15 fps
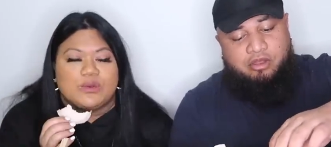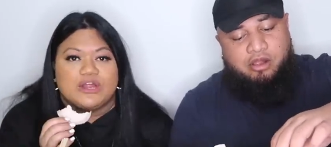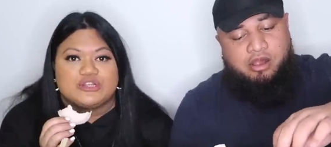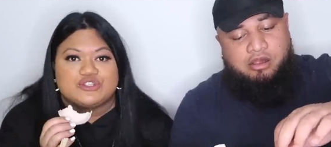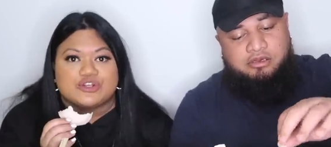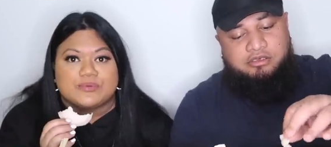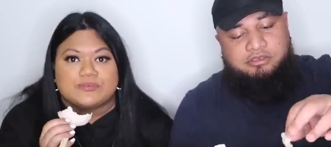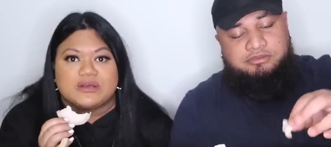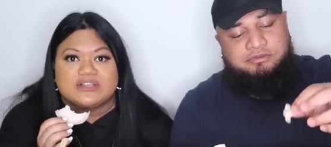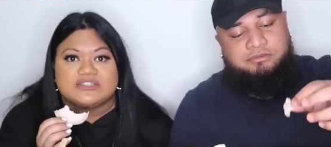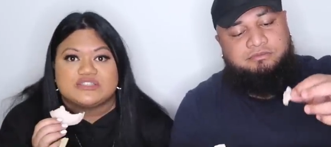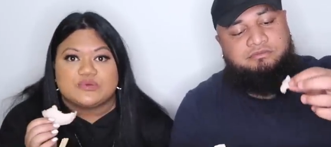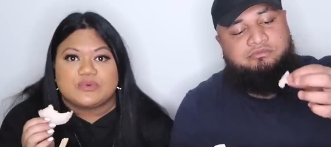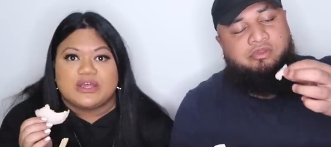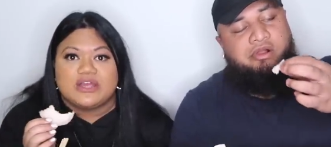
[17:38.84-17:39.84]
Speaker 1: when our dog
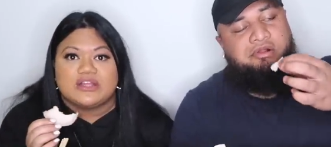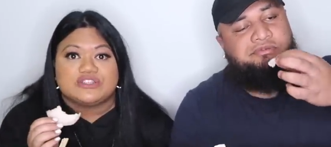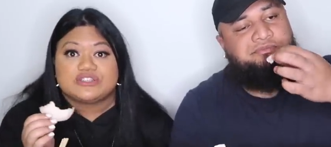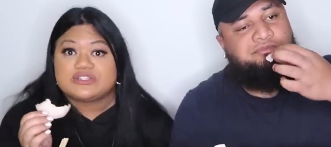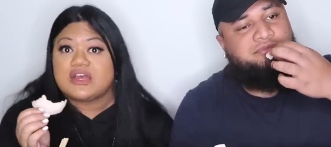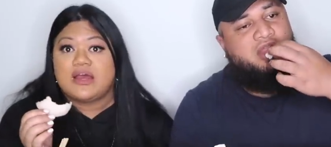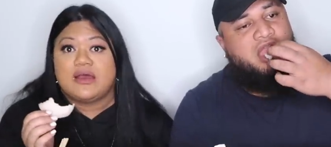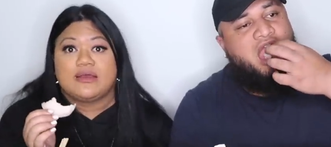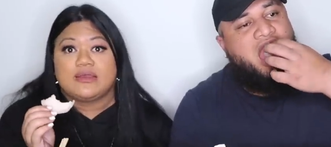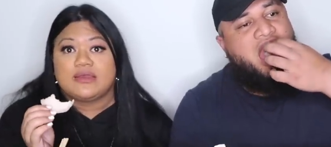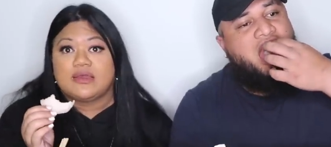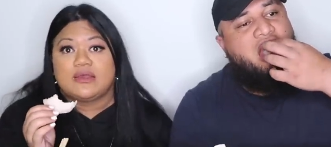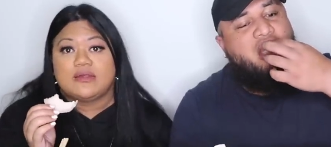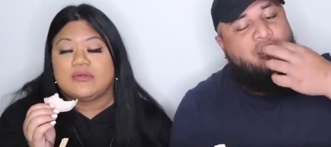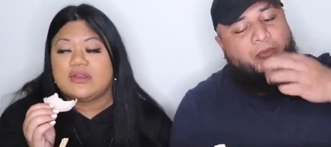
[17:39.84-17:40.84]
passed away, I just can't
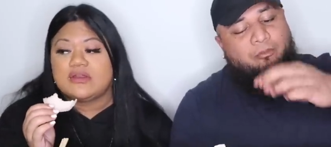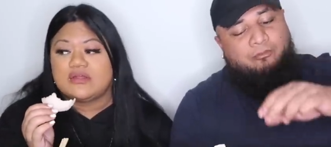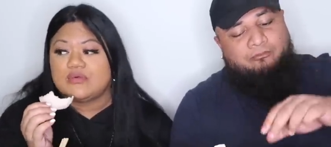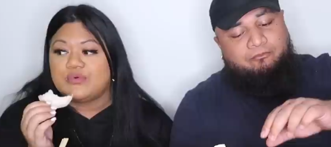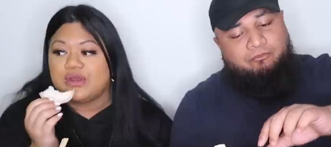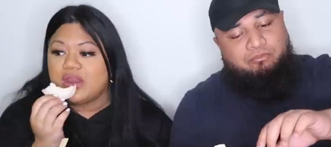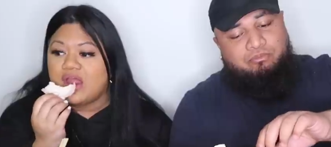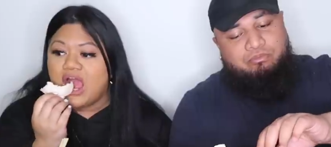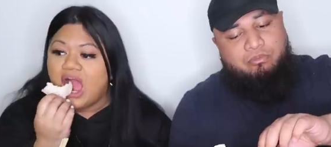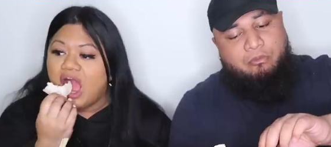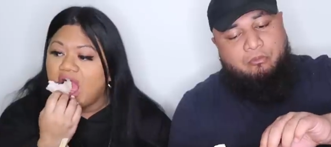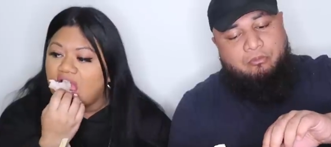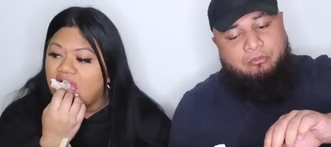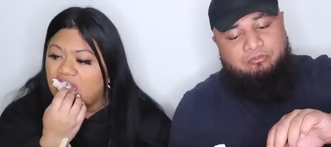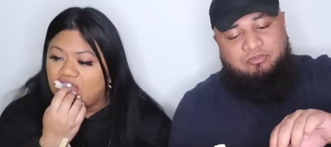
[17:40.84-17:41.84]
get another one.
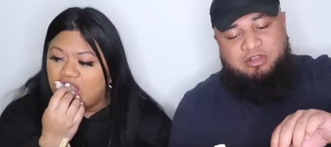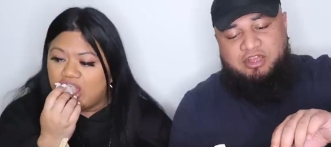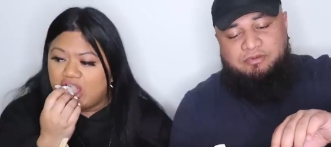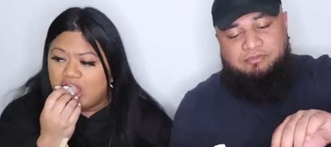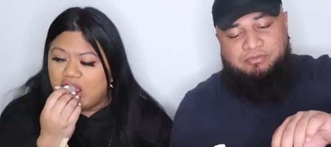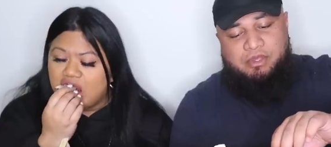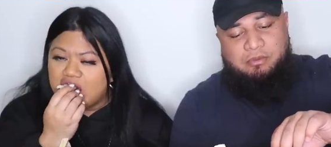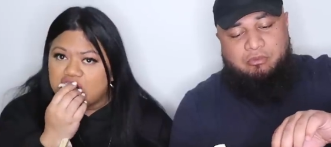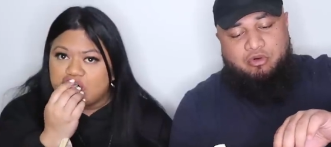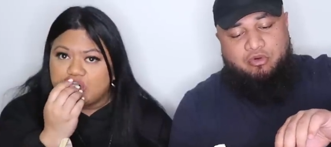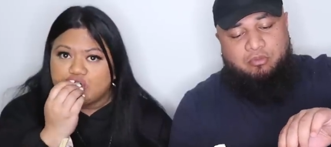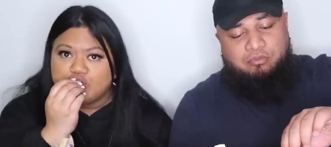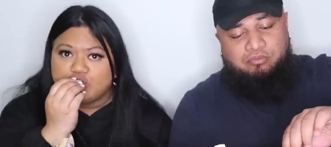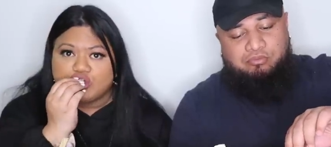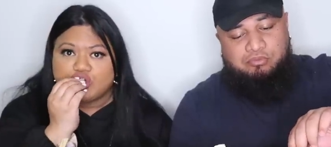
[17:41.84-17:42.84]
Speaker 2: Yeah, no more.
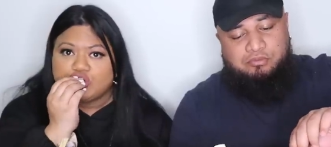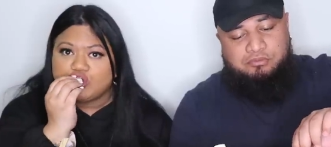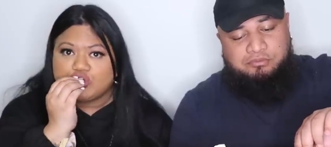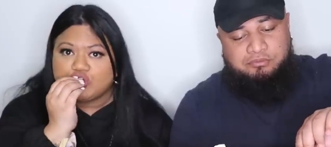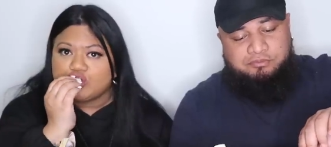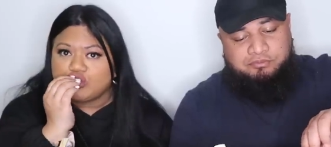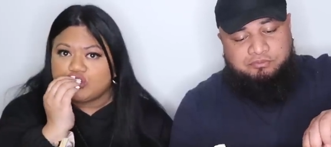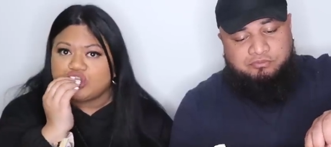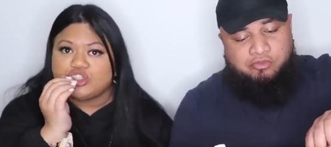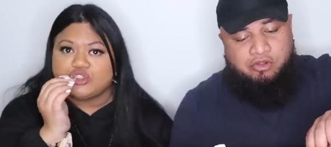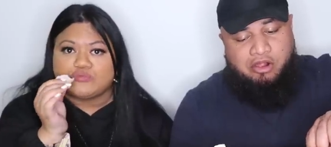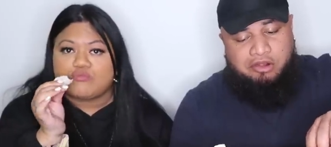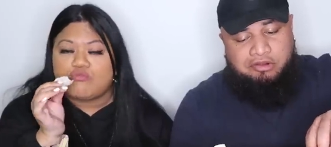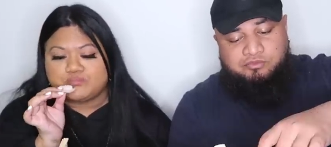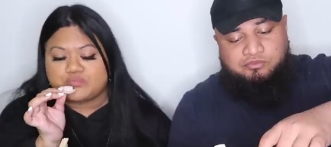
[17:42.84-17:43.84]
Speaker 1: Mm -mm.
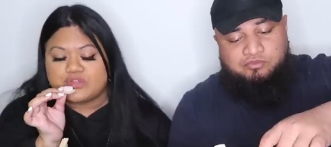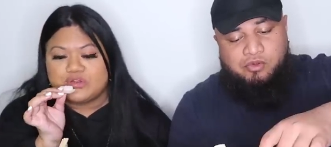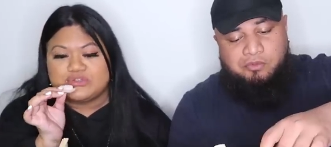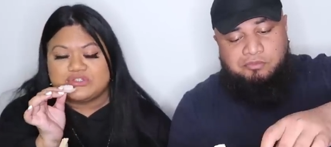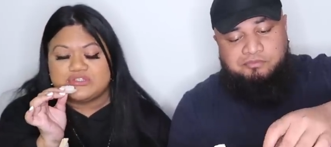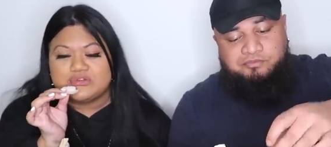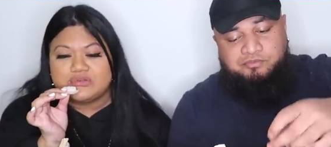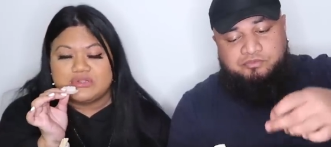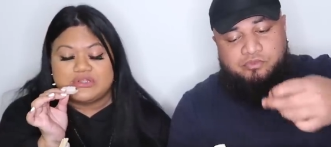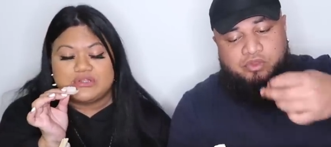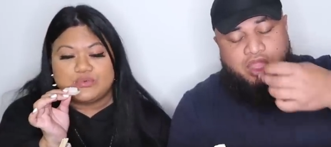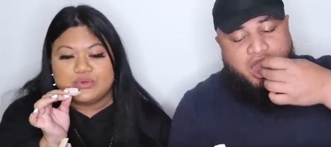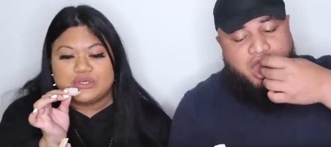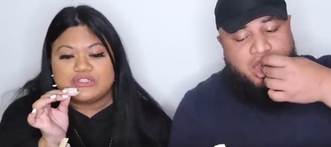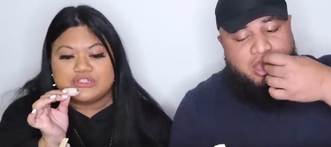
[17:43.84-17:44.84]
It was literally
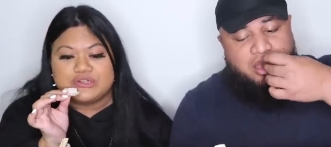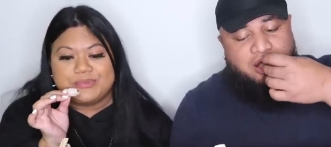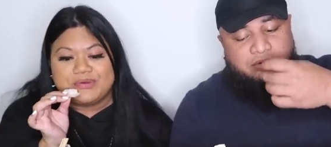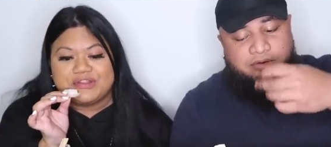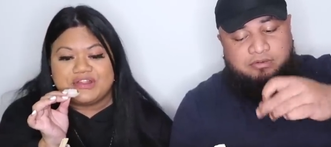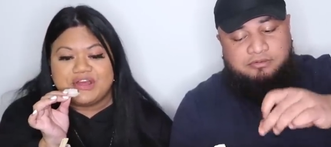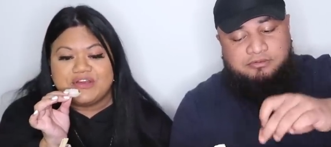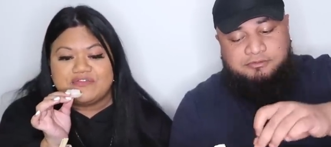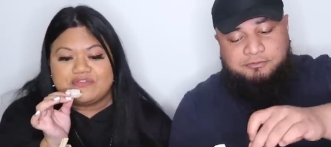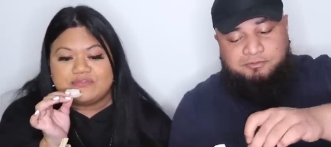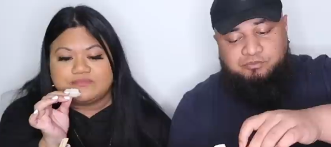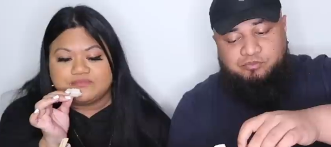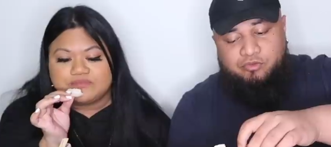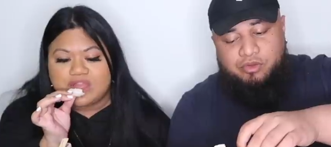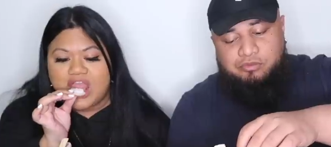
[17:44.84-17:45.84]
the worst day of my life.
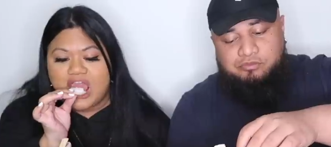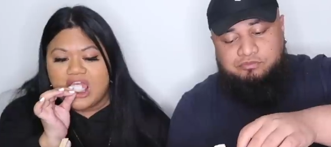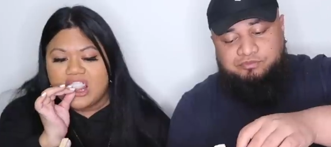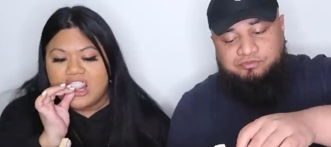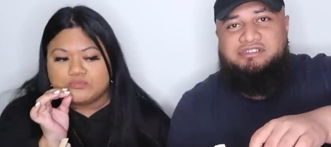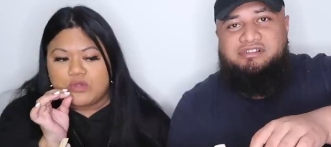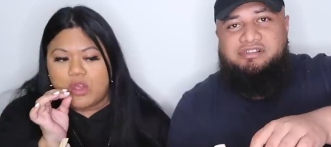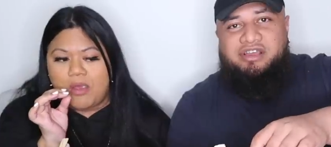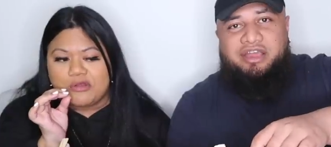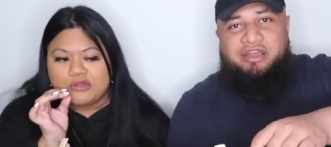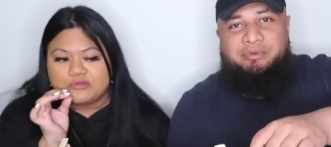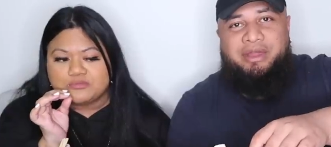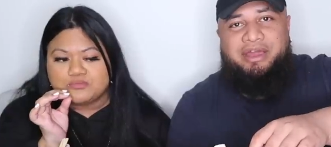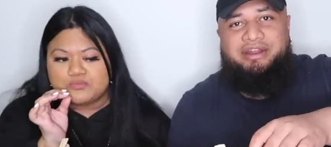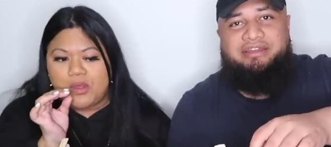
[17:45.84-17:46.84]

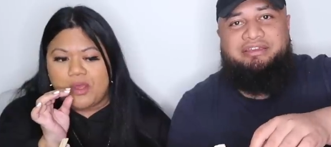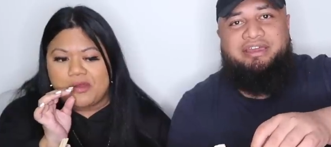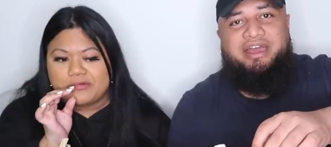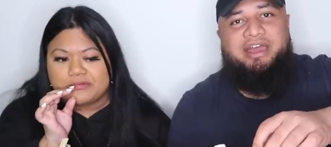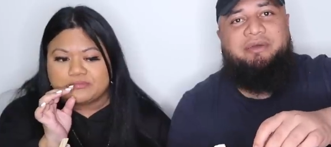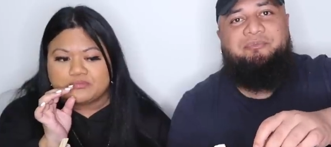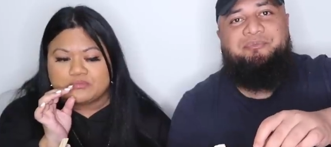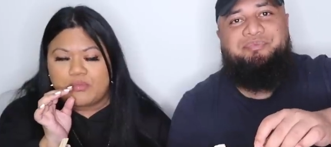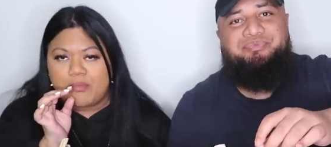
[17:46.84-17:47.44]
Speaker 2: Yeah, we had a cat.